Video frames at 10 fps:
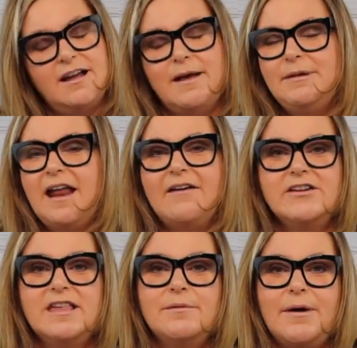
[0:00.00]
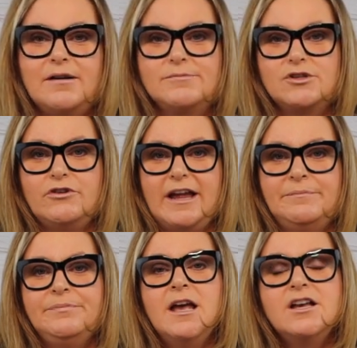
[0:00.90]
Everything about them is great.
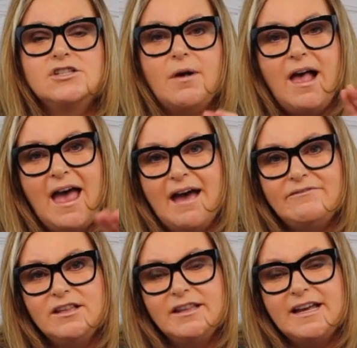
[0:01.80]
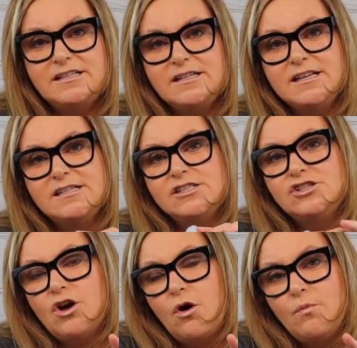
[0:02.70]
So I'll have the link to these
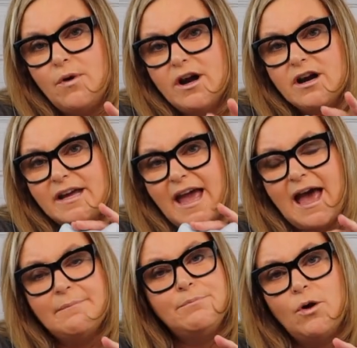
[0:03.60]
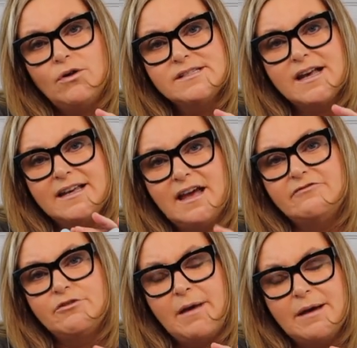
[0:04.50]
stoneware cat bowls,
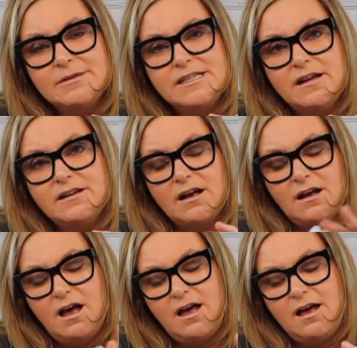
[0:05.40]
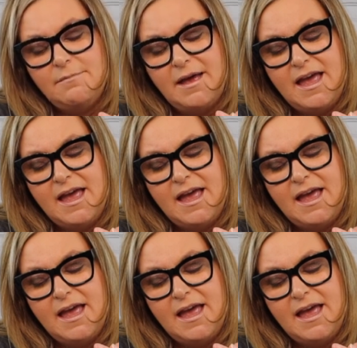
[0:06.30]
again, from Amazon.com.